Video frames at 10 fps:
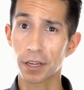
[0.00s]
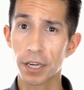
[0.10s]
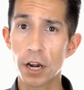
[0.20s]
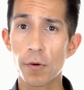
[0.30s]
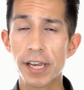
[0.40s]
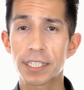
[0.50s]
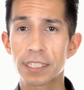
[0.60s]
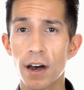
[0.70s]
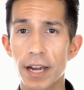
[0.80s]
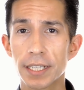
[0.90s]
You know, it's
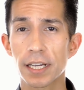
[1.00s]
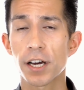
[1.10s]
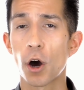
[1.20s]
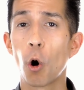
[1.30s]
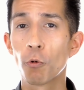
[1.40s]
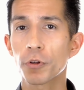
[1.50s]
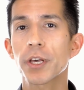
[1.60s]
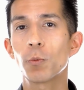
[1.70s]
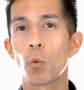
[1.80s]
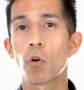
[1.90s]
not uh,
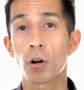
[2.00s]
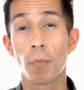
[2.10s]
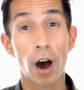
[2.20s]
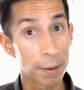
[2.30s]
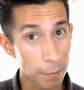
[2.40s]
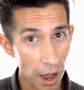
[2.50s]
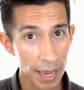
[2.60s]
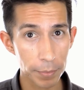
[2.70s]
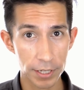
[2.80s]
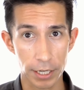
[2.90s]
overly warm on
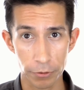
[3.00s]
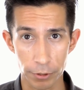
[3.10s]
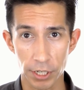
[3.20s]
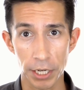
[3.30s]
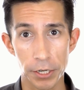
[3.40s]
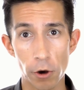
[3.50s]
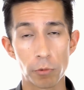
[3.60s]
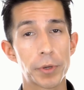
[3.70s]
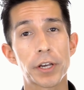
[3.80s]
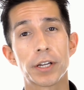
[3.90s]
my particular skin
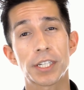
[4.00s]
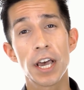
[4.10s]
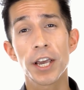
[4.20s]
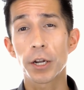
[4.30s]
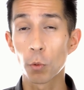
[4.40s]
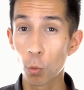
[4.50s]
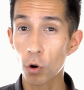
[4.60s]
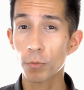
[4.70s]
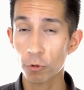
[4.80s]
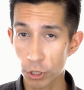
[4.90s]
tone because, you know,
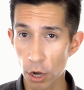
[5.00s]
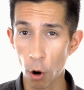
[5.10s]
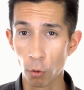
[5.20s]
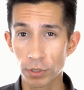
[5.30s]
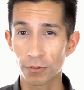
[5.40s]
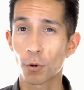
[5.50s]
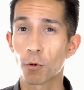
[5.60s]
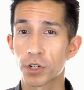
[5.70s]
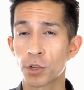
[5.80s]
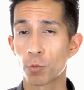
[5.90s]
warmer tones, of
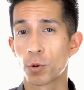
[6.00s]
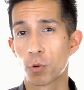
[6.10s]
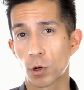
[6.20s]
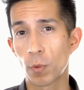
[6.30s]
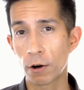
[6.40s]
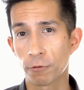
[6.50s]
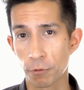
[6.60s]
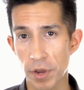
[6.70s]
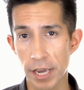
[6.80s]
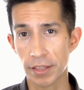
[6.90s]
course, would work well
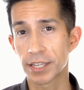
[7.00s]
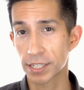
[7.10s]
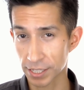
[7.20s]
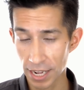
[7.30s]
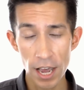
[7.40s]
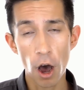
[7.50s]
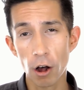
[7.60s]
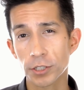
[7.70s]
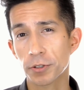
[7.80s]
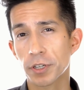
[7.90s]
for me. And this is
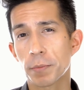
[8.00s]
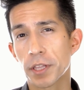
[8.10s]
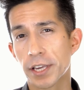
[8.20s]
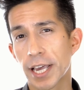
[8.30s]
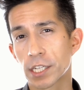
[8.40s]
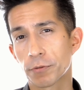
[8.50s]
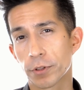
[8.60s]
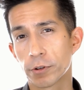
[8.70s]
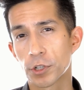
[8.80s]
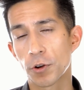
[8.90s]
also going to be the case for
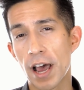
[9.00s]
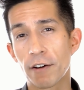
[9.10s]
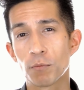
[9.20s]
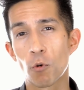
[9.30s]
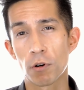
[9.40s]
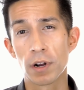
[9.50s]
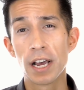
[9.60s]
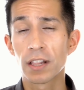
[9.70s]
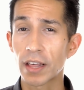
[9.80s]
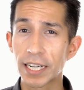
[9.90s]
those who have more
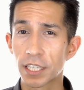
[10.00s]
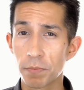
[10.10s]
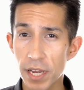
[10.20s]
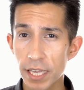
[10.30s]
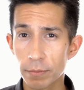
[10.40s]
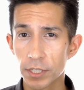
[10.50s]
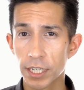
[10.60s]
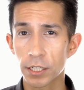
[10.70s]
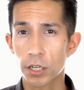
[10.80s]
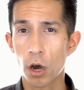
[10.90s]
light to medium
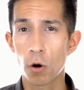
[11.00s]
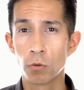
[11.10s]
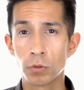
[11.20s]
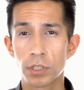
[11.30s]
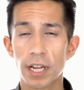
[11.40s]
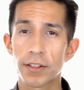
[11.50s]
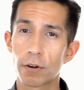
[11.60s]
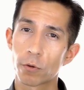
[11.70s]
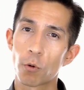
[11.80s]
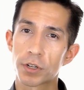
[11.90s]
skin tones and then,
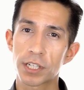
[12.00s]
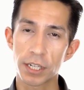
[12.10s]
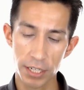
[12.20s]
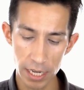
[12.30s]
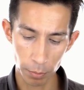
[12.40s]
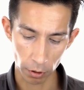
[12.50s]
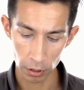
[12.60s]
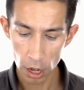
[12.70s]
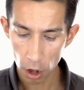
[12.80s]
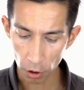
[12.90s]
of course, deeper.